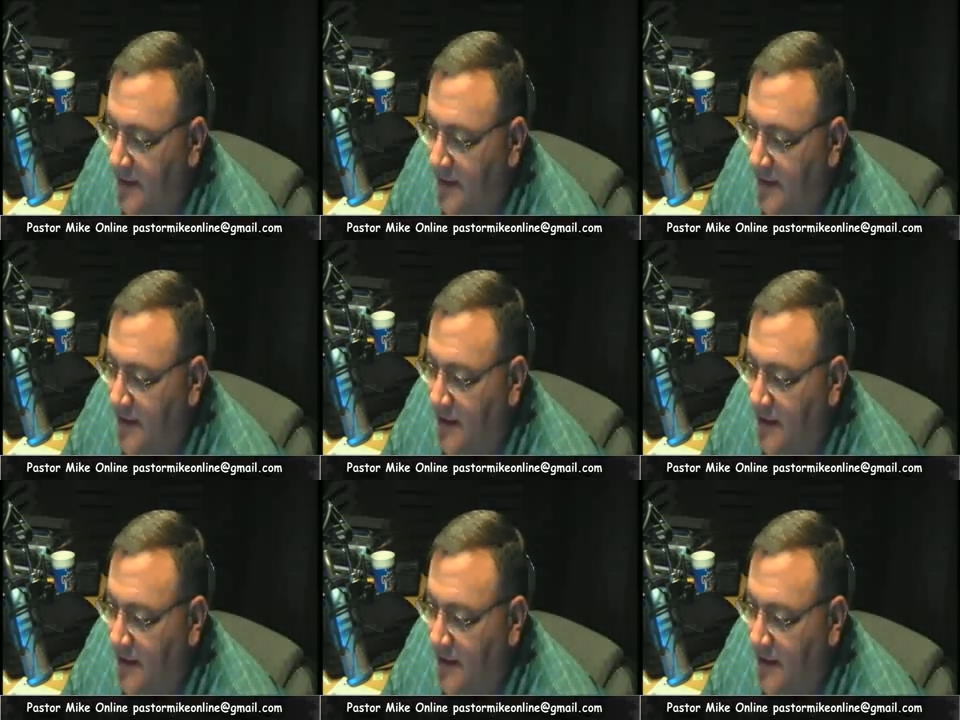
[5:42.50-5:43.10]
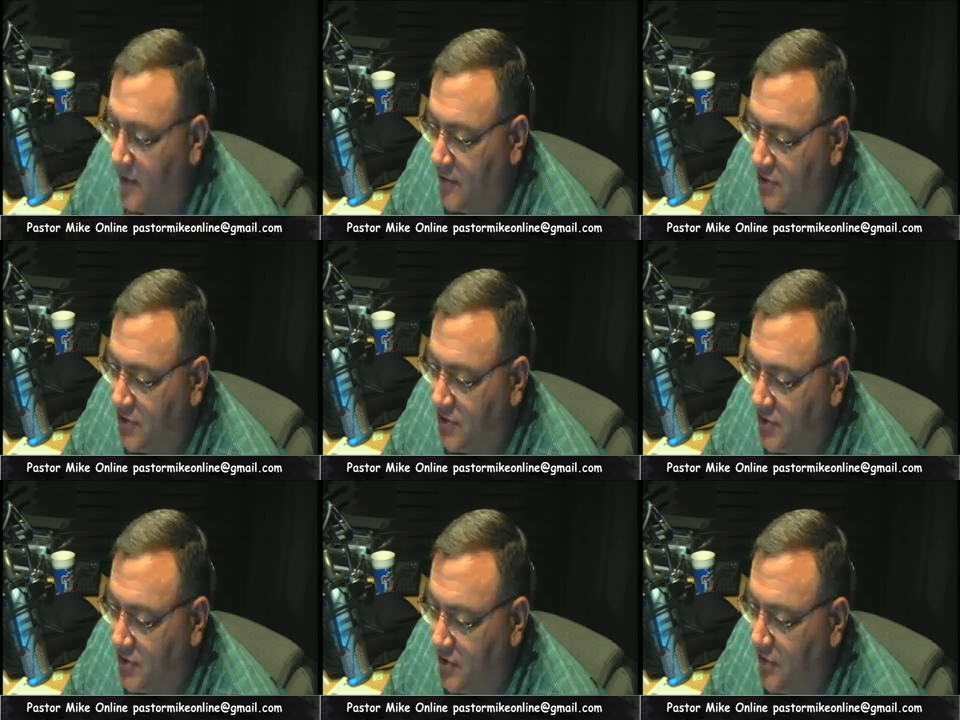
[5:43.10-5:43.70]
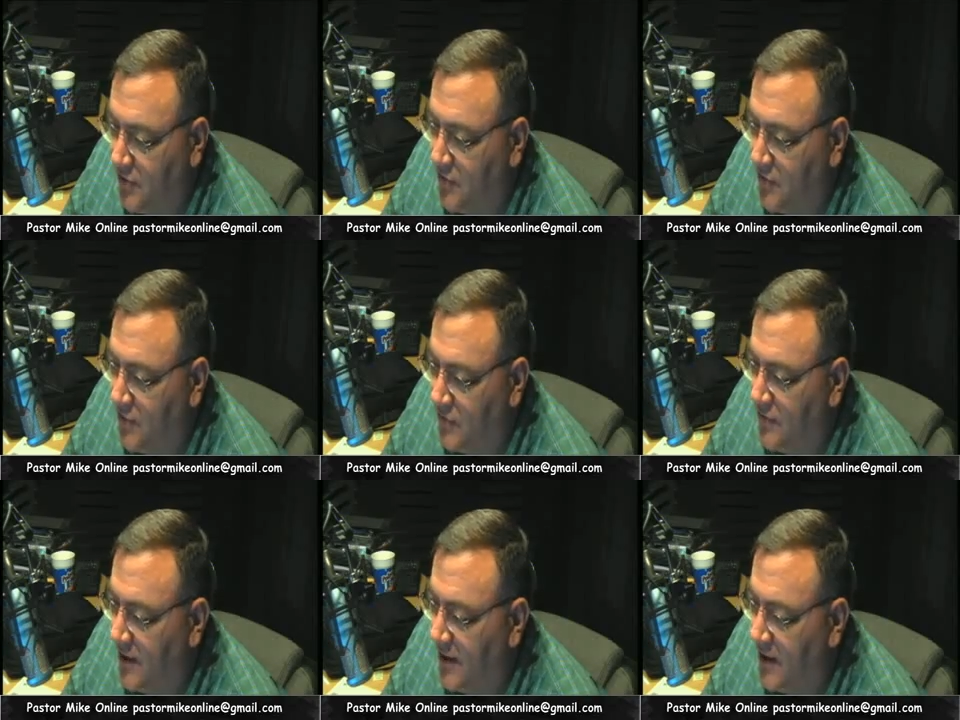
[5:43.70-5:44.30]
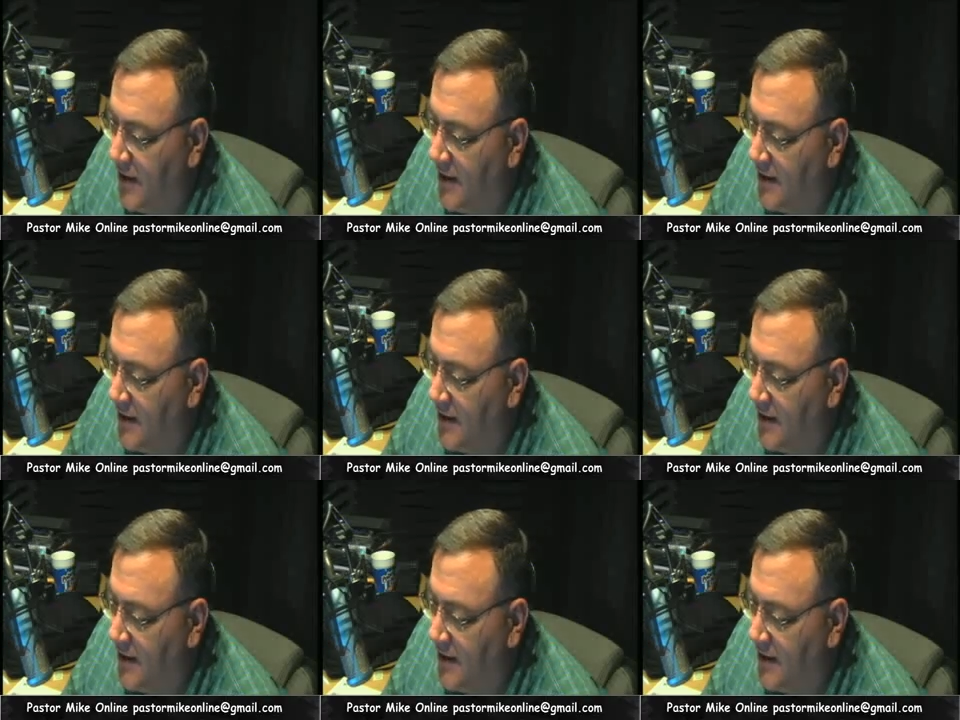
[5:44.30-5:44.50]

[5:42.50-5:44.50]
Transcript: let me go to uh,